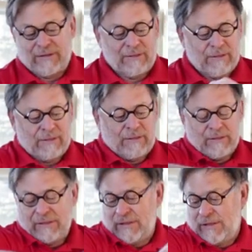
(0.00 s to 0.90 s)

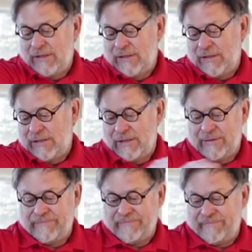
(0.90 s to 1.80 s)

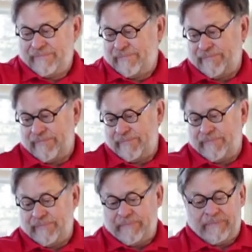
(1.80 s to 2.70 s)

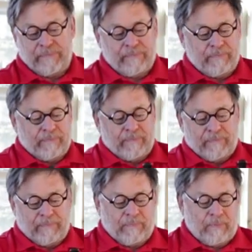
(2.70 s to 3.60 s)

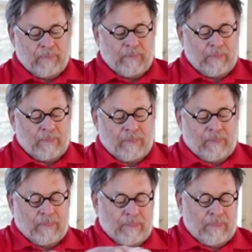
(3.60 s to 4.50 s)

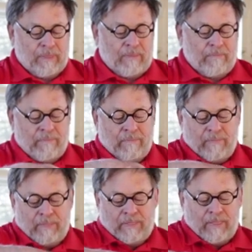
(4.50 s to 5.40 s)

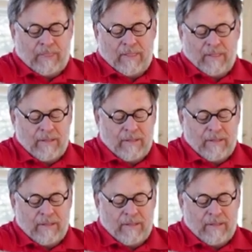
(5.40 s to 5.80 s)
Nothing is said.